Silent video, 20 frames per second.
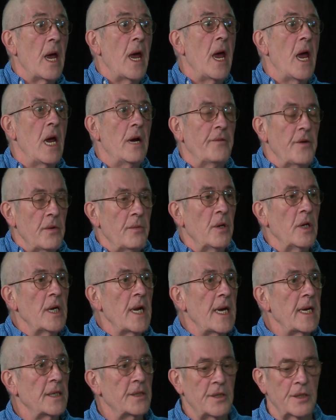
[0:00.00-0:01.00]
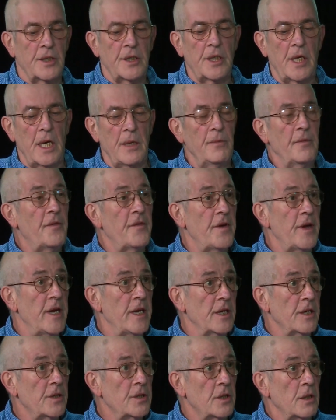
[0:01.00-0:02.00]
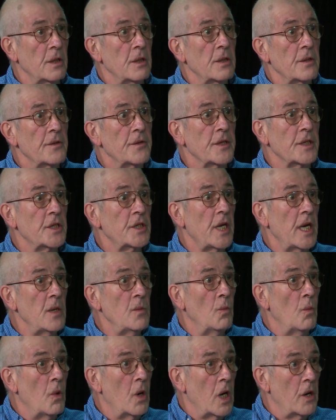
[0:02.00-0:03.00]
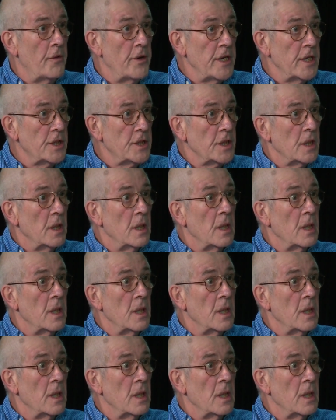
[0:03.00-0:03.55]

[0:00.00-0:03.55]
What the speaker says: everyone has the same fears, the same worries.